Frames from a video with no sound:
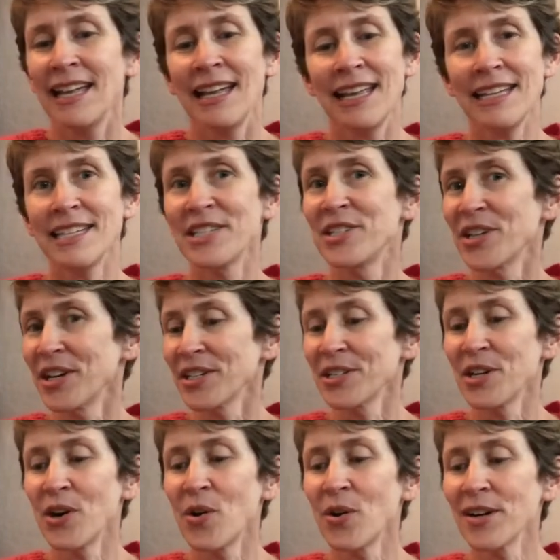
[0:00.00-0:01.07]
It's just
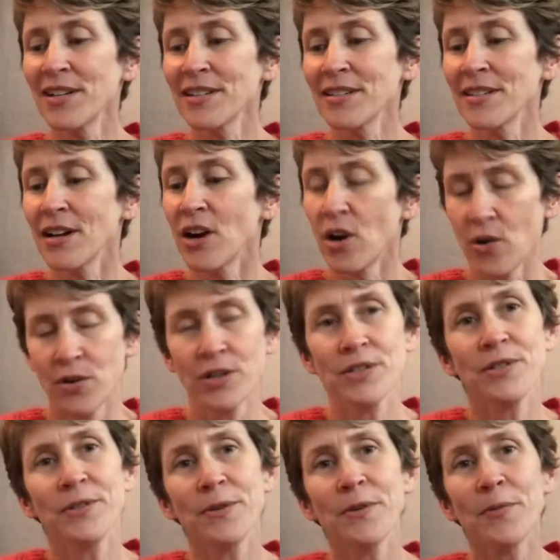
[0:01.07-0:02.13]
a horse
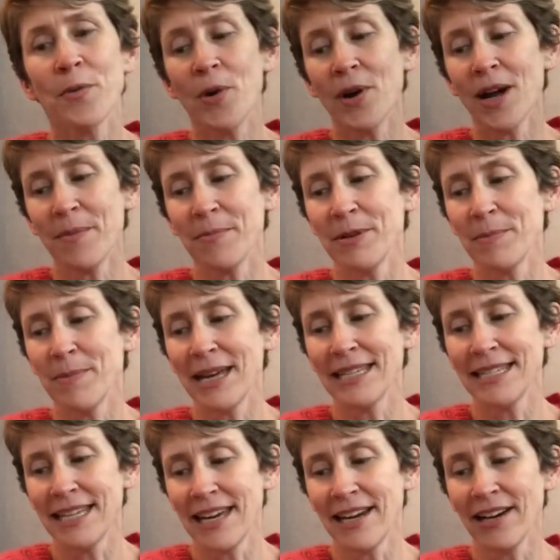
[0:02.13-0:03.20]
who woke up with
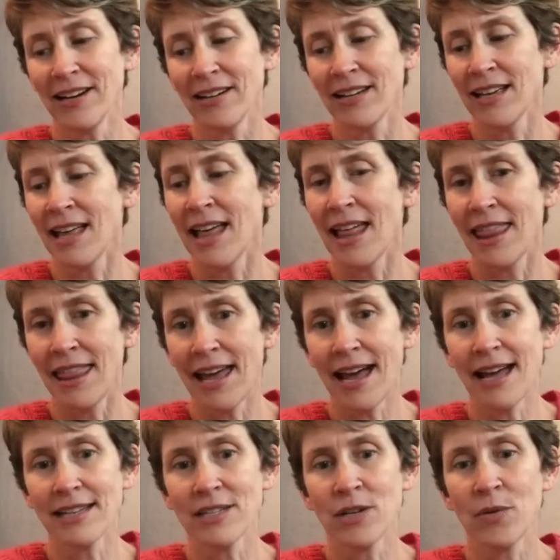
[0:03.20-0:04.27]
messy hair.
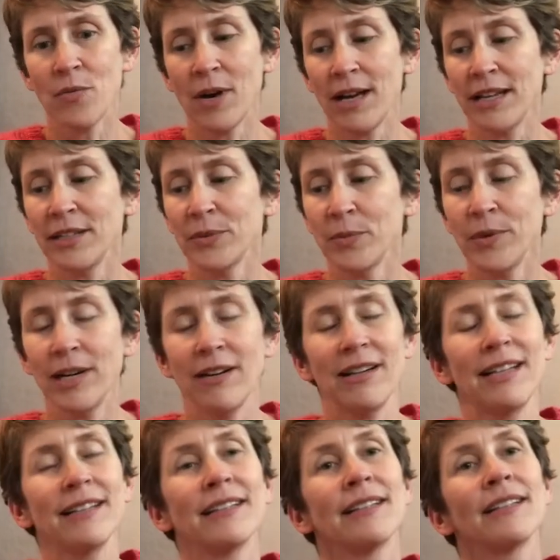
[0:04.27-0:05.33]
That's why it's
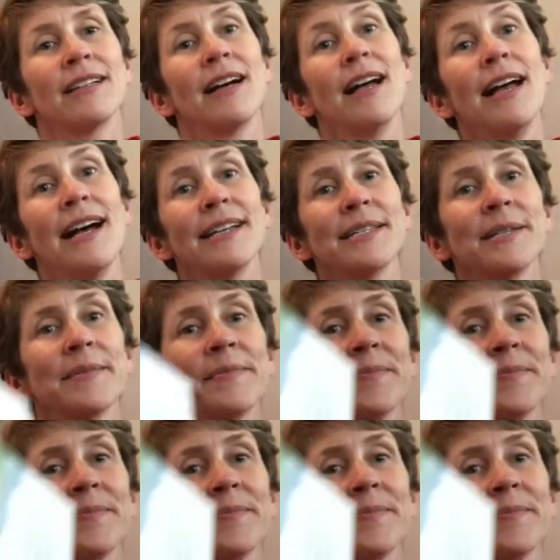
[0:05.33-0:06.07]
wearing a hat.